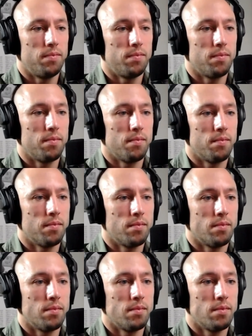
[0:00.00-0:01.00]

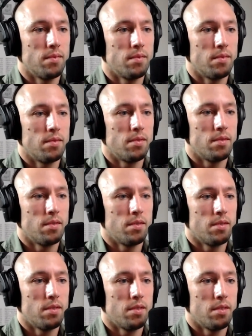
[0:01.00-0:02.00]

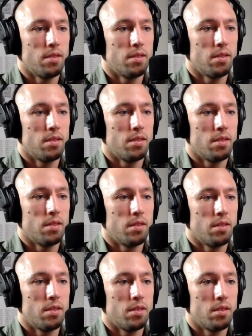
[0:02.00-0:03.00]

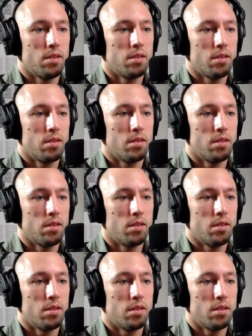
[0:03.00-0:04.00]

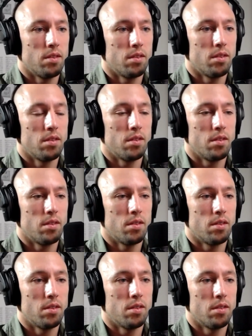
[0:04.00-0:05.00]

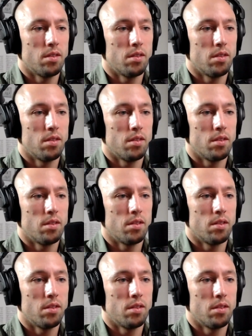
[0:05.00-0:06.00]

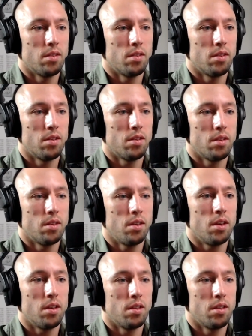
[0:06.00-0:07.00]

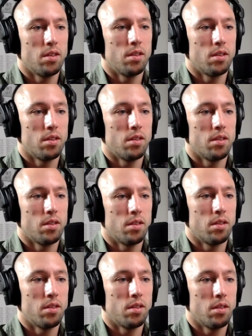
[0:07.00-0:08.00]
(silent)